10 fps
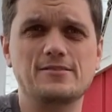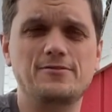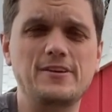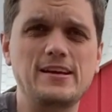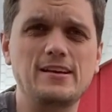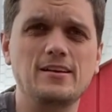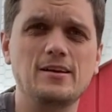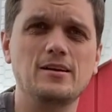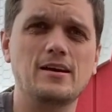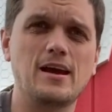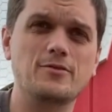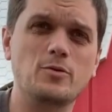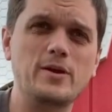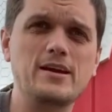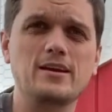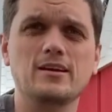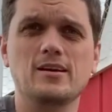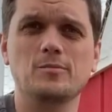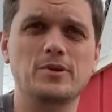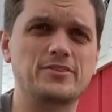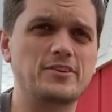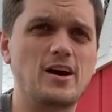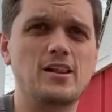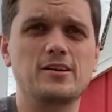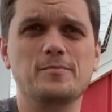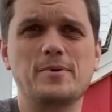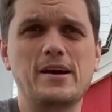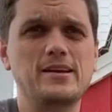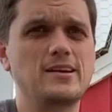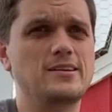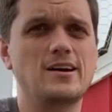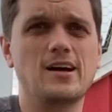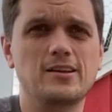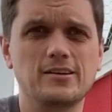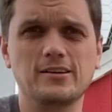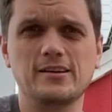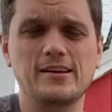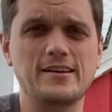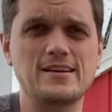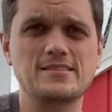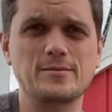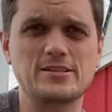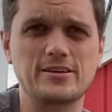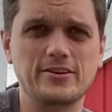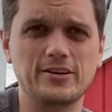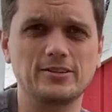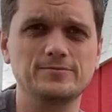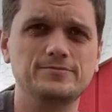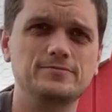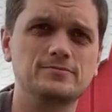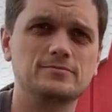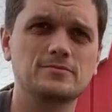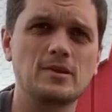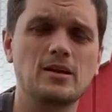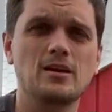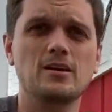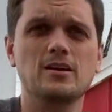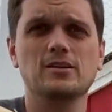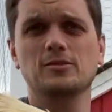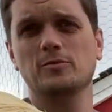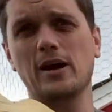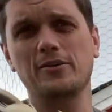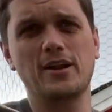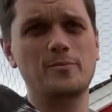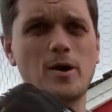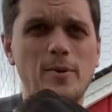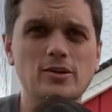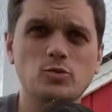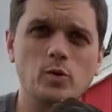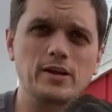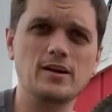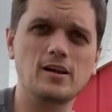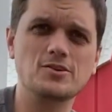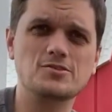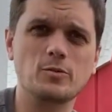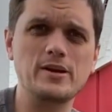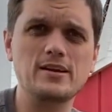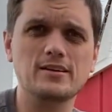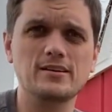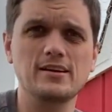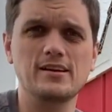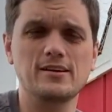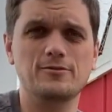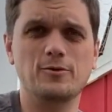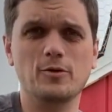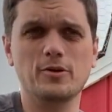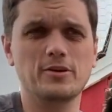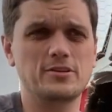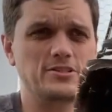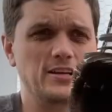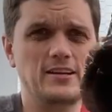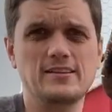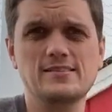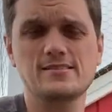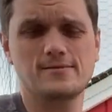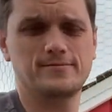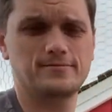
in feed every week, plus $1 in bedding, $1 in nesting material. Rounded up, about $20 a week for chickens.